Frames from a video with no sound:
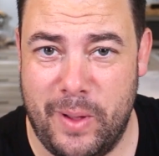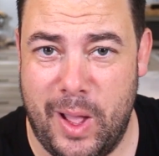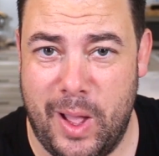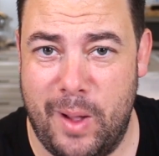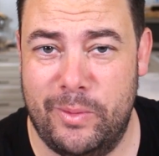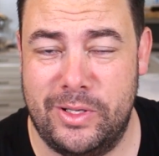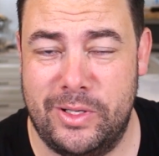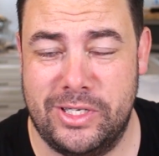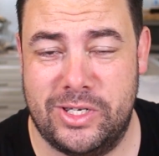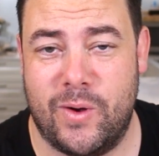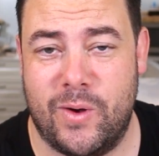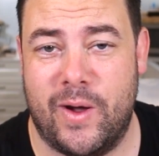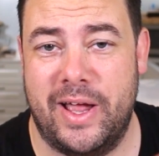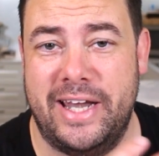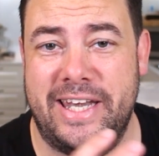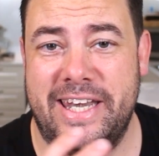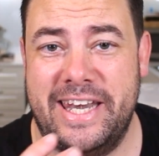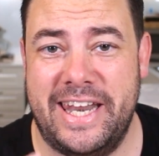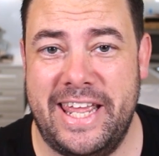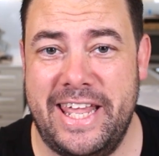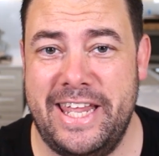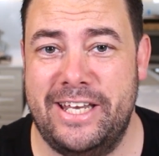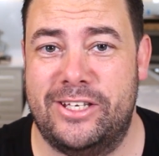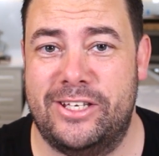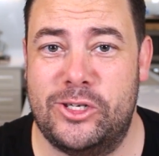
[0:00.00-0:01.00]
moment, so I
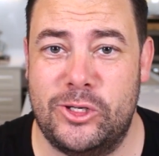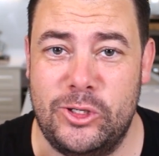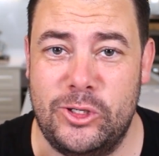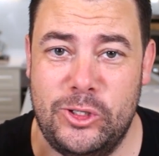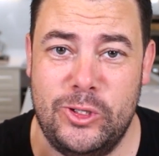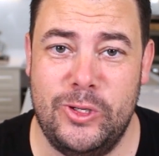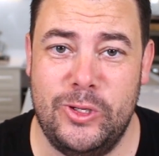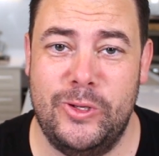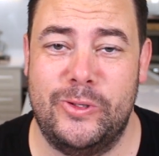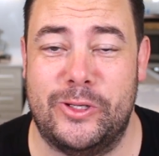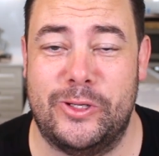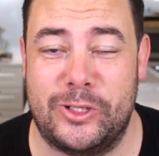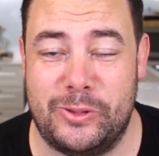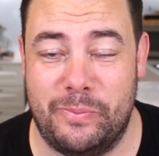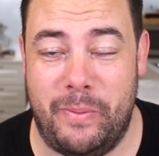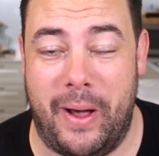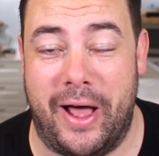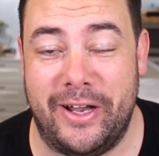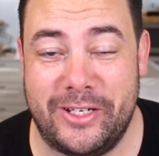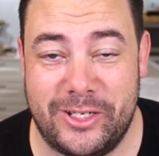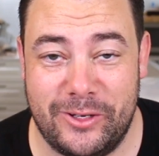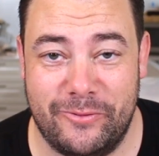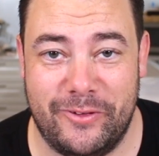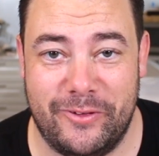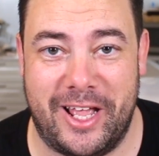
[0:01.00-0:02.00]
need to use as
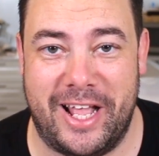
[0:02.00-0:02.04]
much of